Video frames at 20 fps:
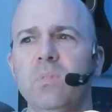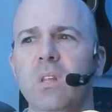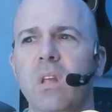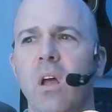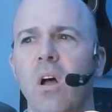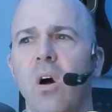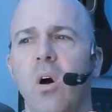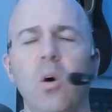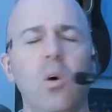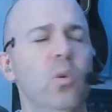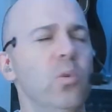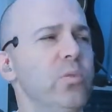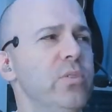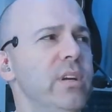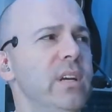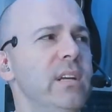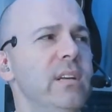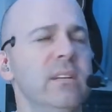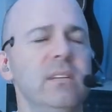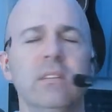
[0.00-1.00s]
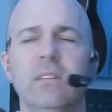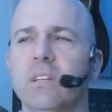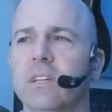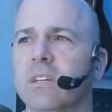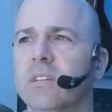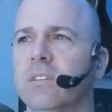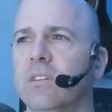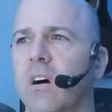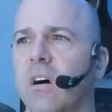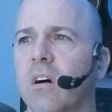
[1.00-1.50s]
holding the
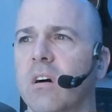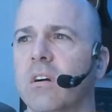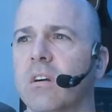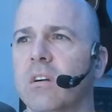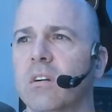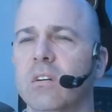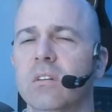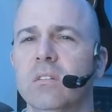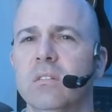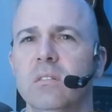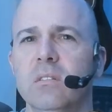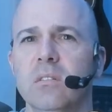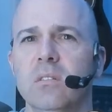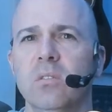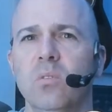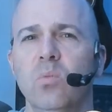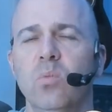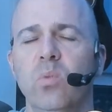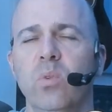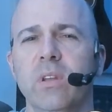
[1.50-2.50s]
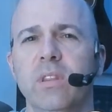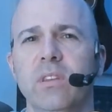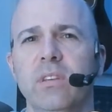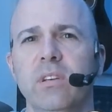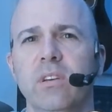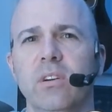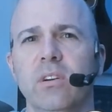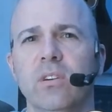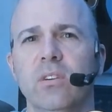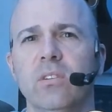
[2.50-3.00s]
guitar with
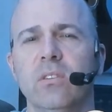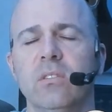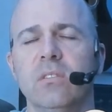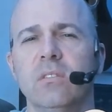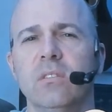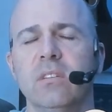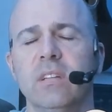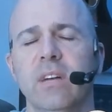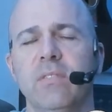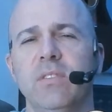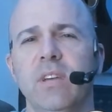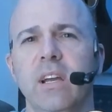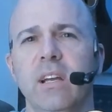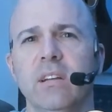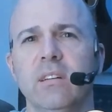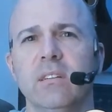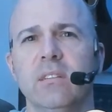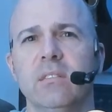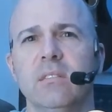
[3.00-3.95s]
your left hand.